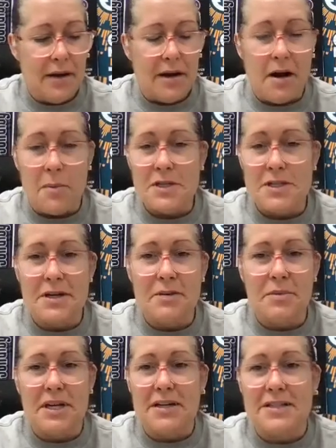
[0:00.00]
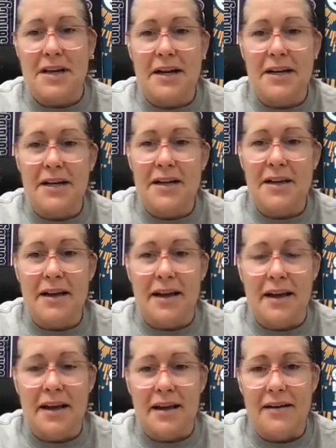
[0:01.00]
It's going to be exciting.
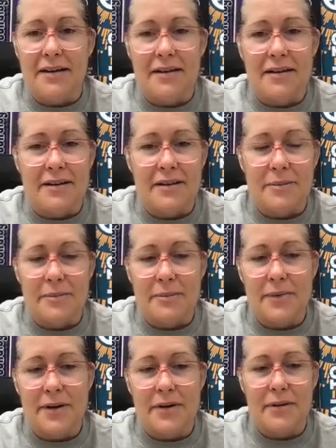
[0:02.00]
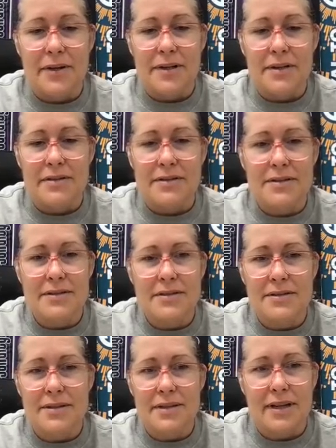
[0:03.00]
And, you know,
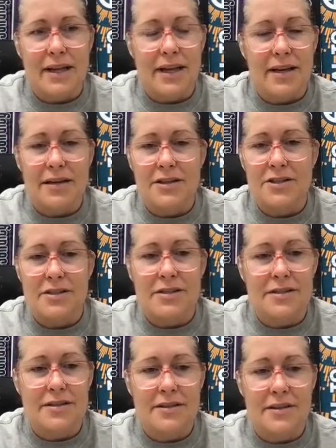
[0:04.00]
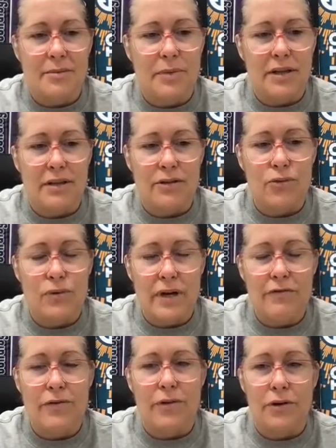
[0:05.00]
it's just going to be
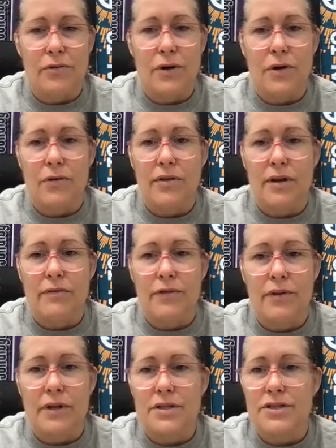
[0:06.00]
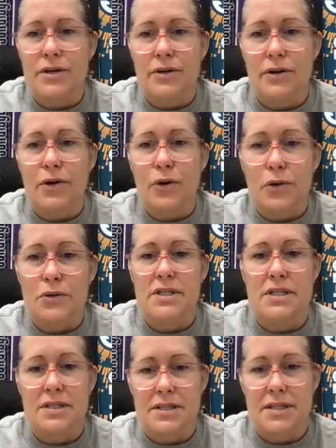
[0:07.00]
great for the growth and for these young girls
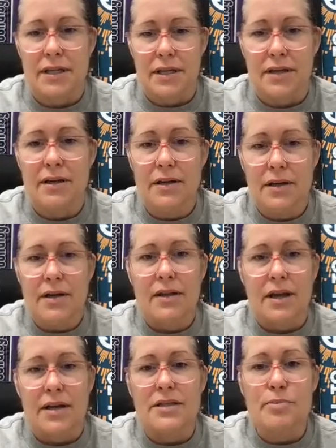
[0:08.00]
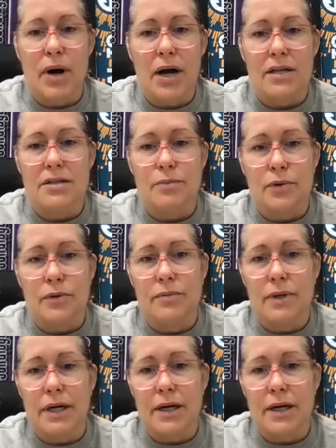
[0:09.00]
to see that it's possible.